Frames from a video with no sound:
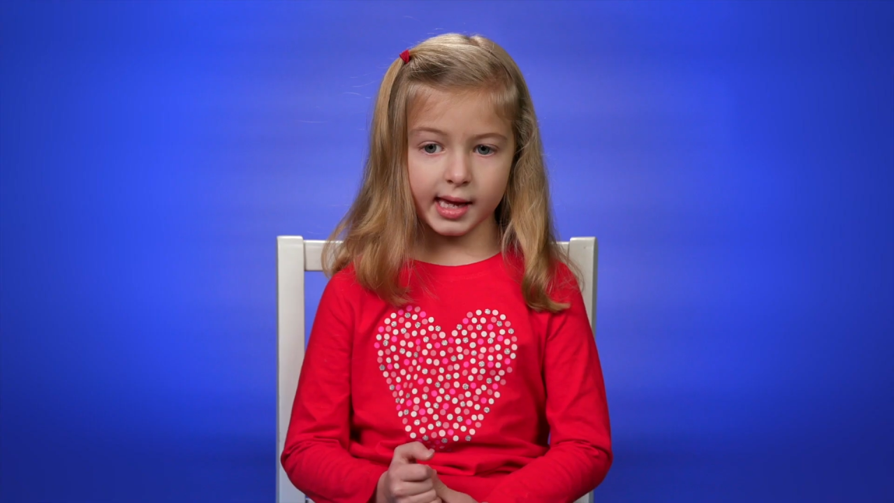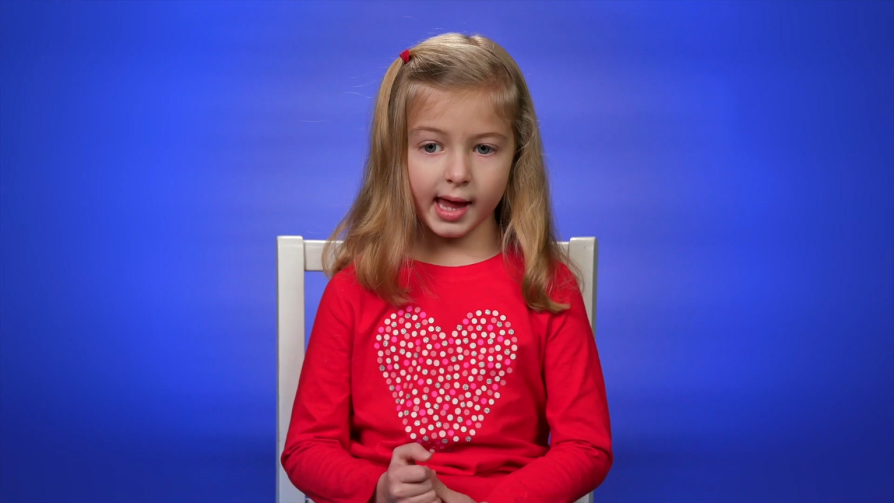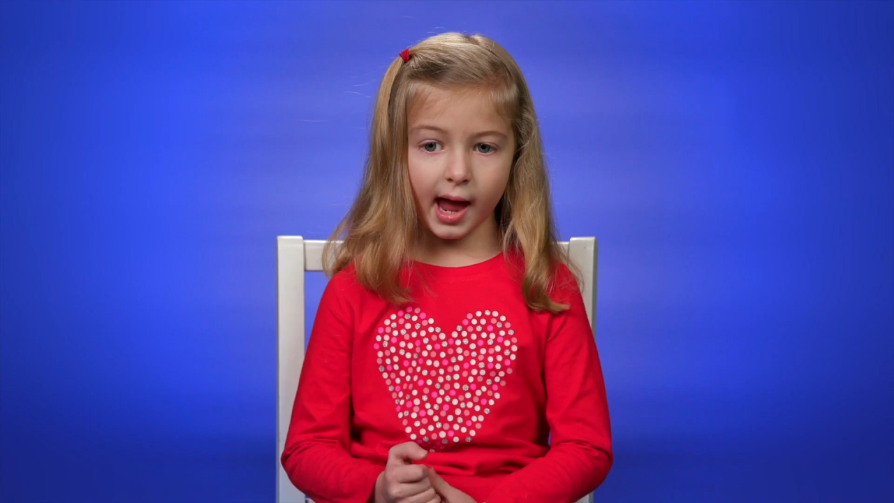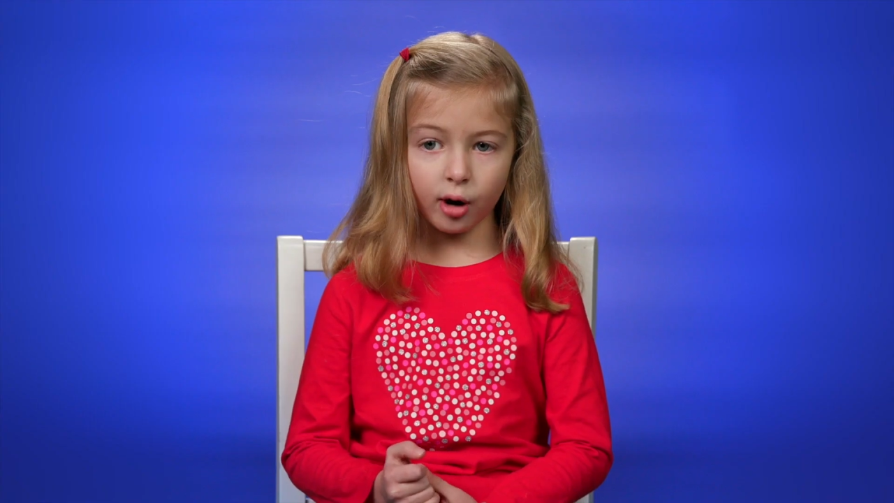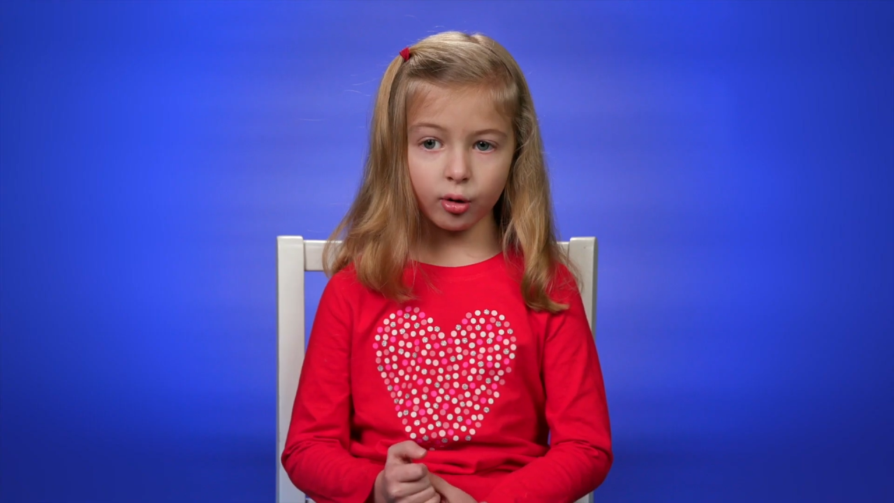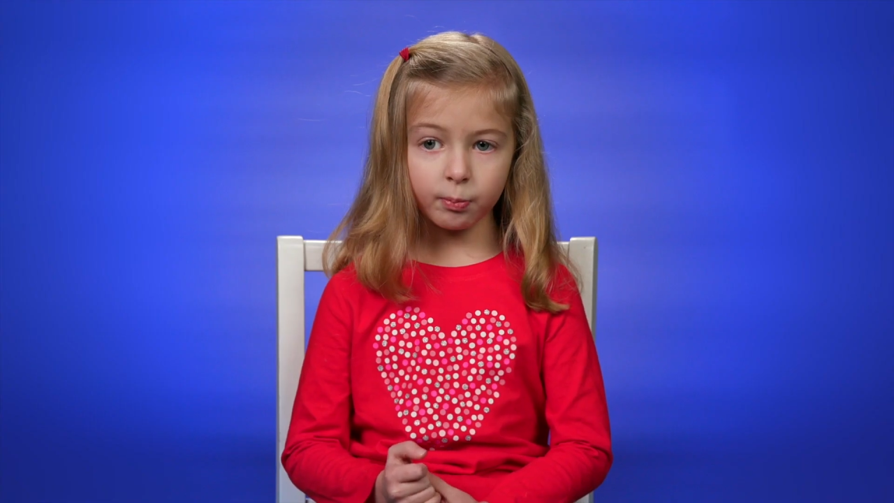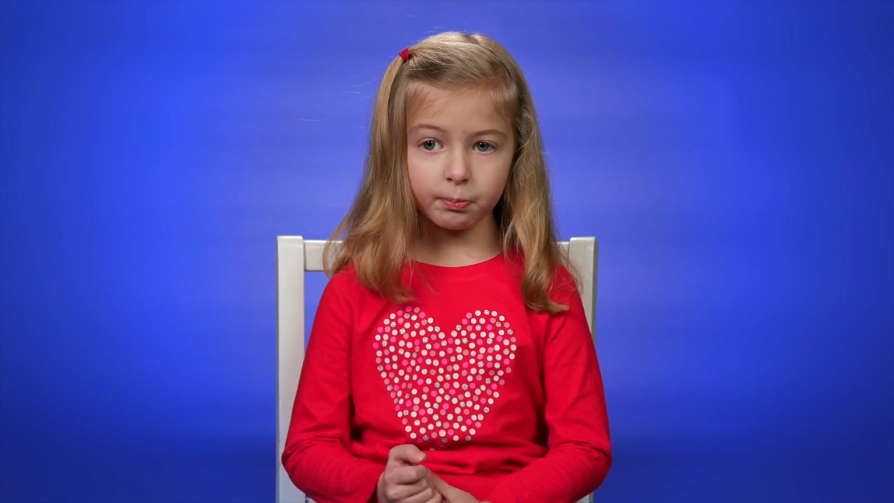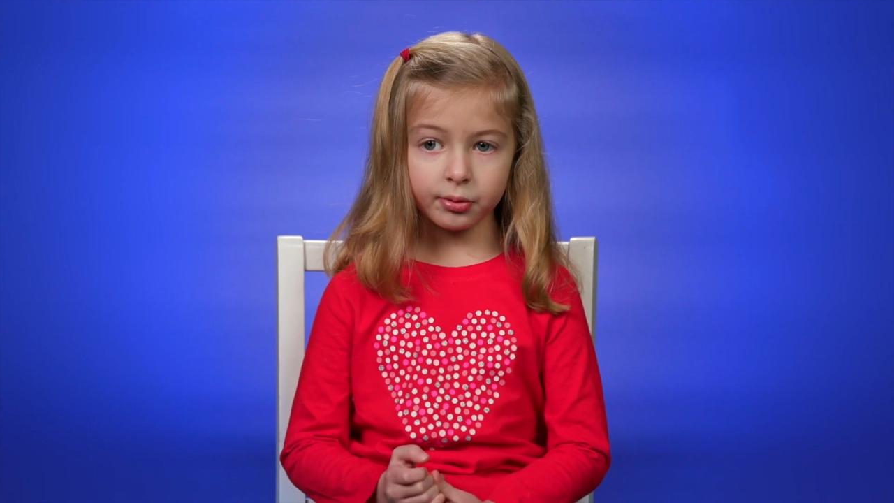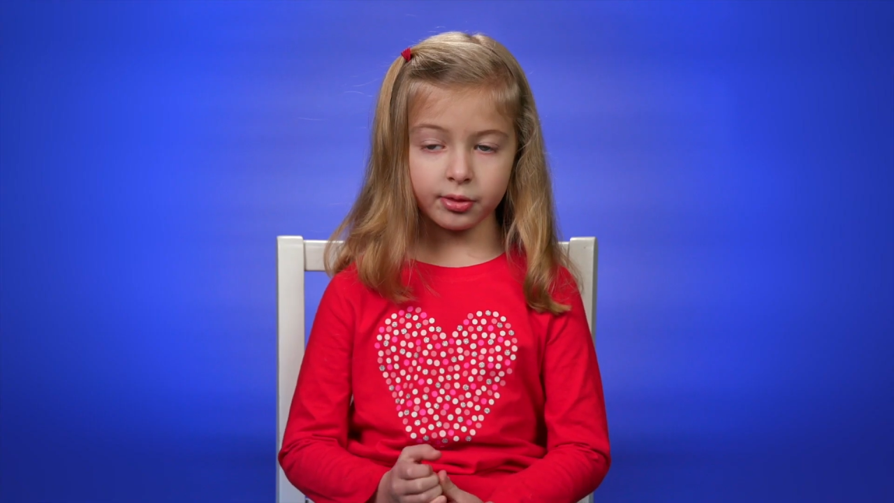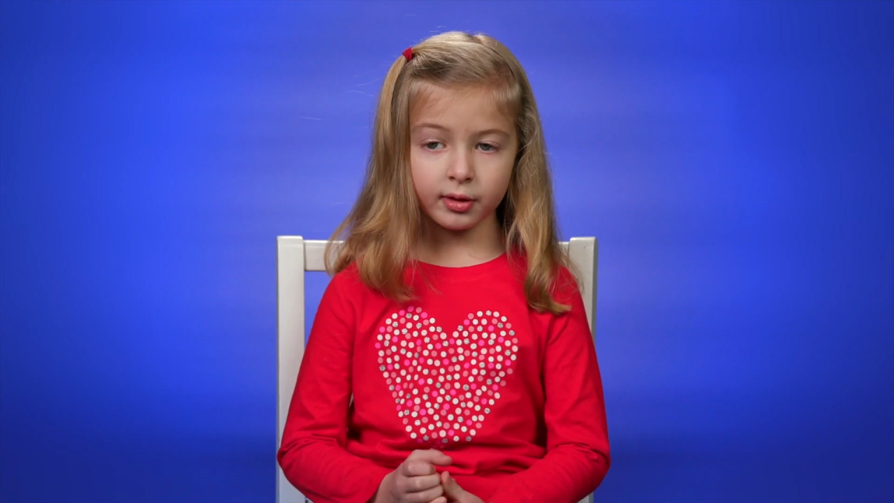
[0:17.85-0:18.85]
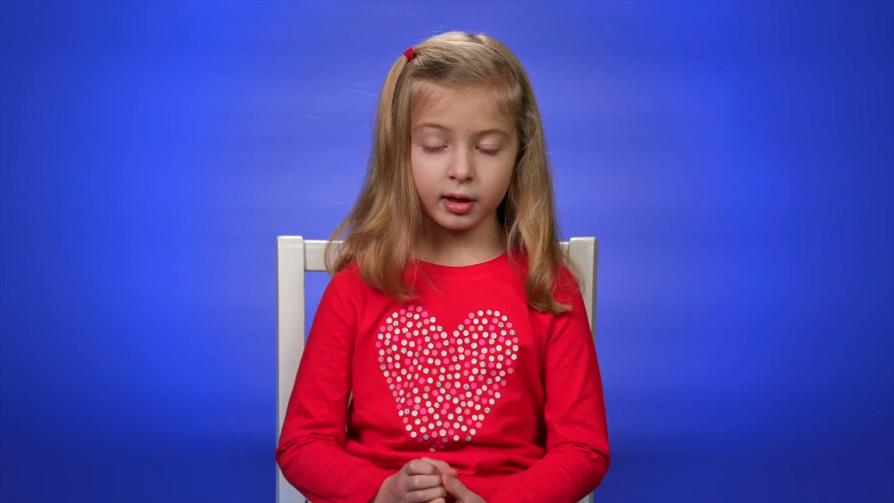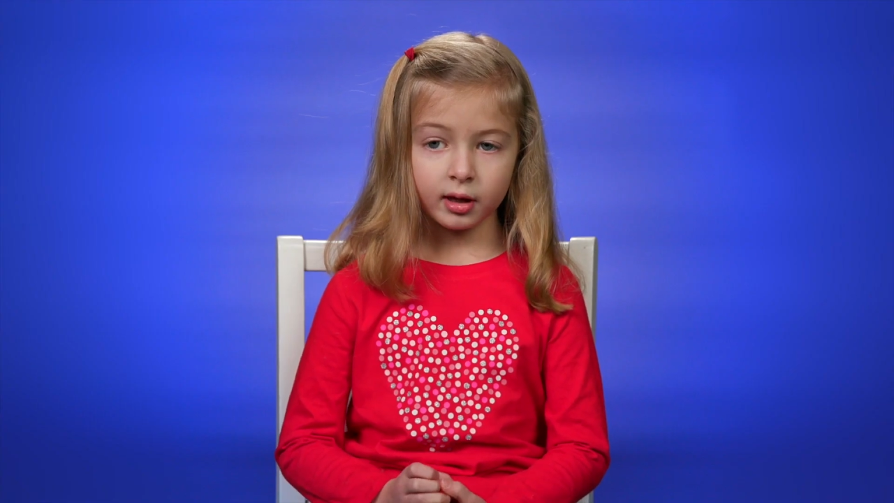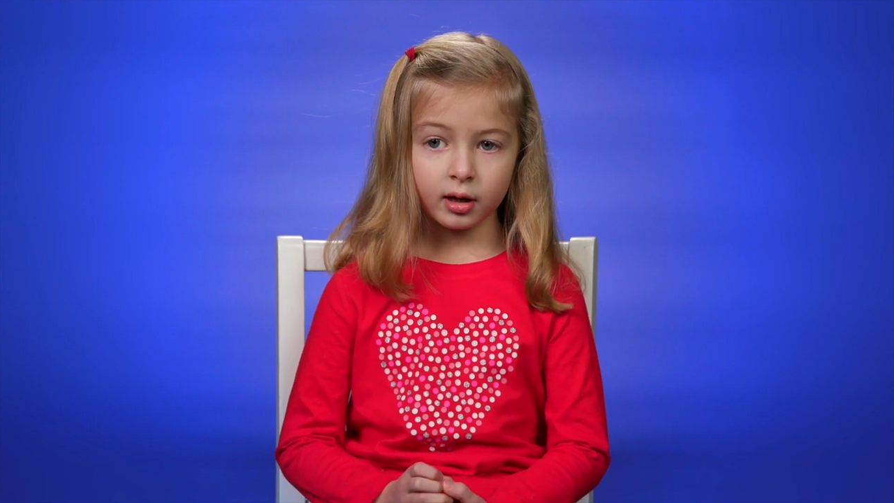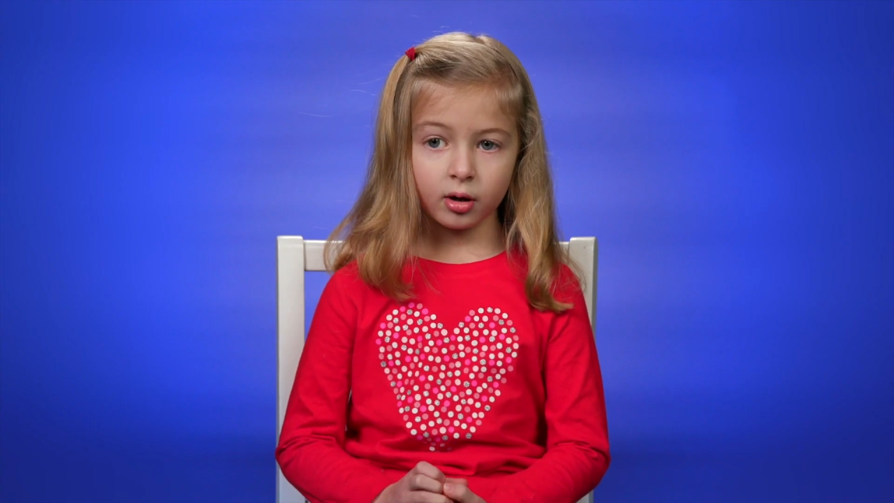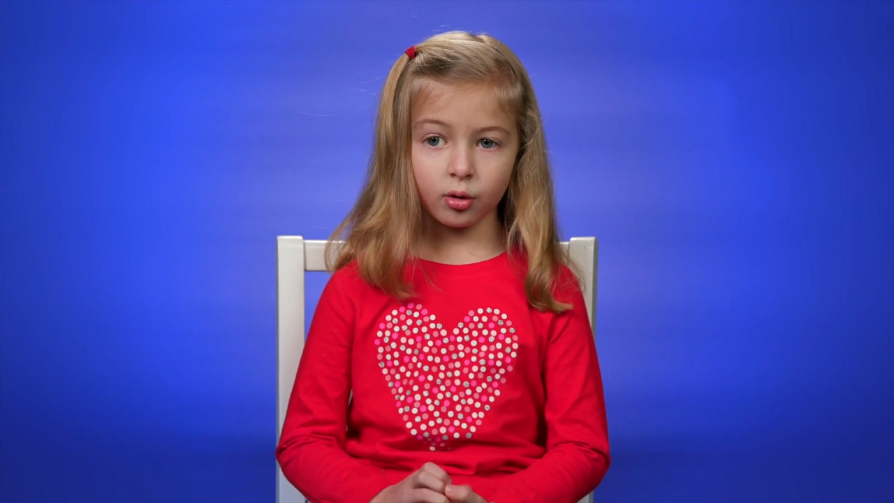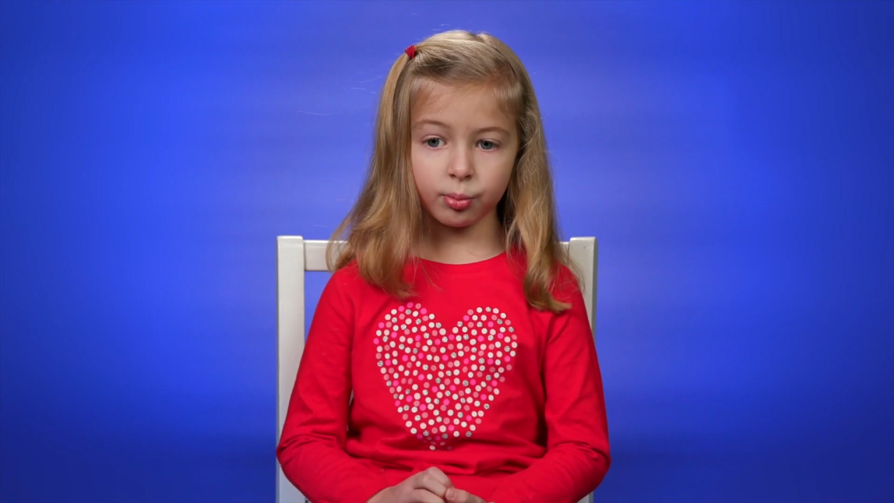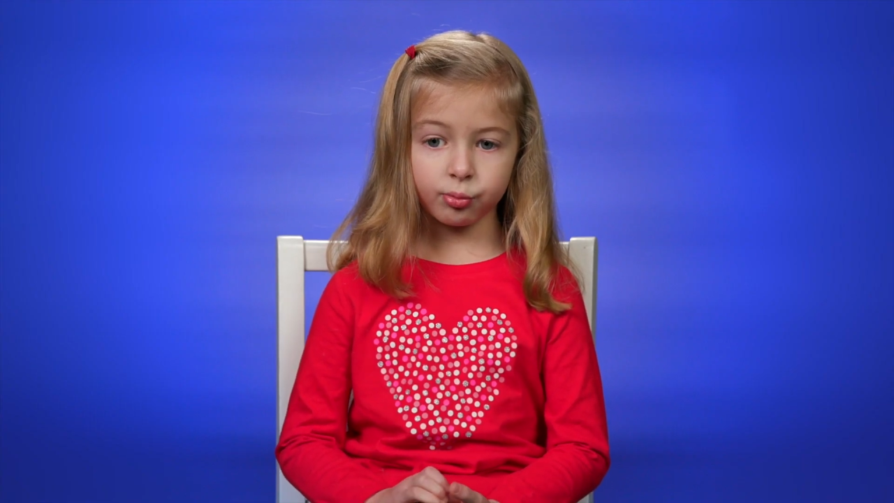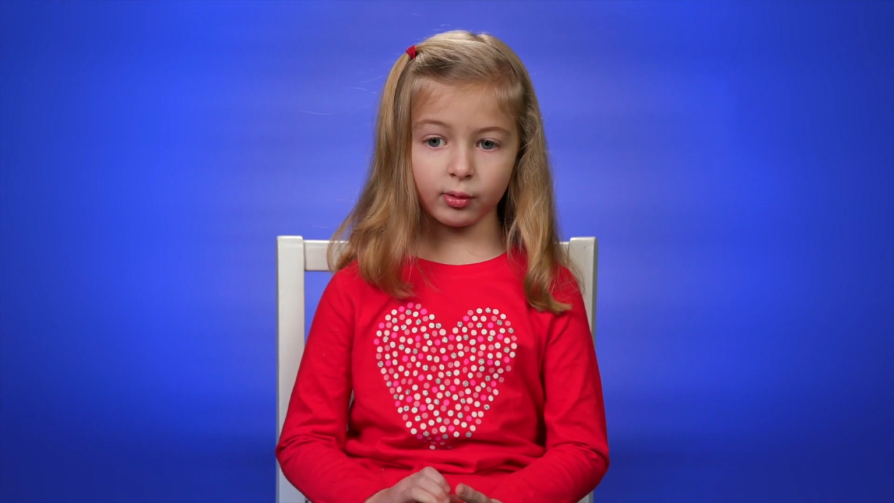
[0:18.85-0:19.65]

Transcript: It helps helps